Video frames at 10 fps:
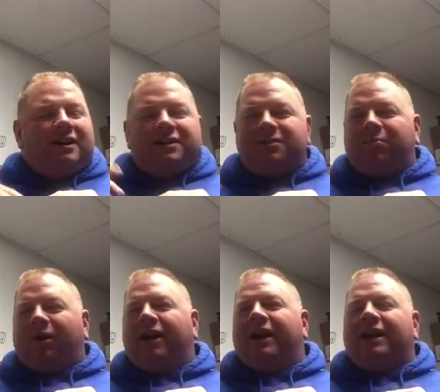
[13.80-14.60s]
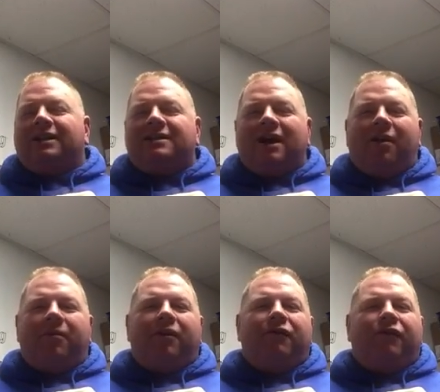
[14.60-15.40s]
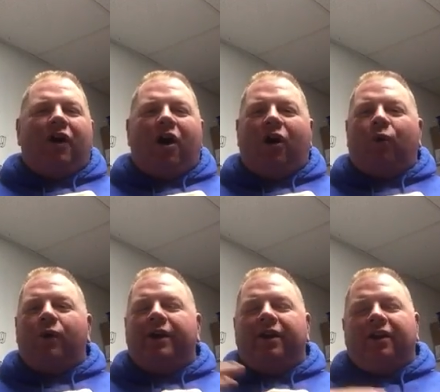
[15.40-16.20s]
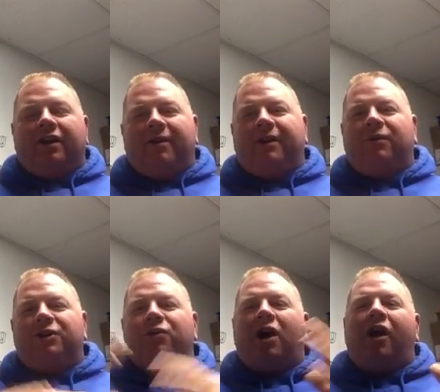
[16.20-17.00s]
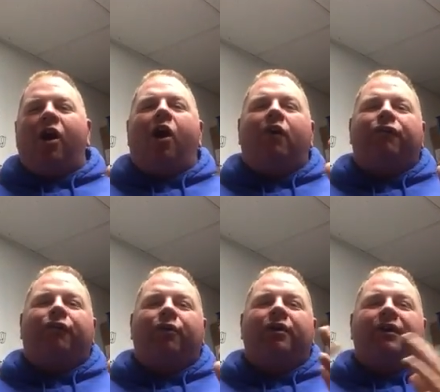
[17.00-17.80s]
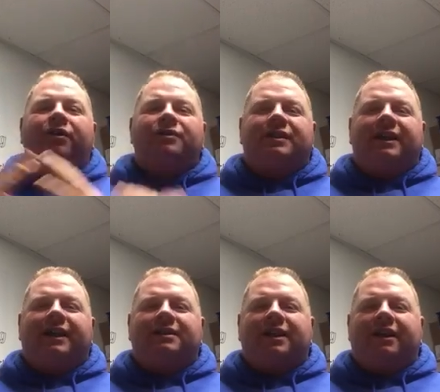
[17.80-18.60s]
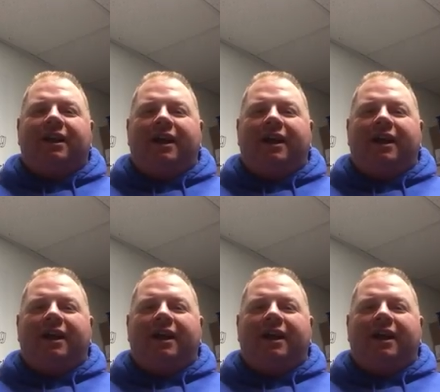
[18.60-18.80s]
spring, summer, fall, winter, I mean, when you got all four of those things and,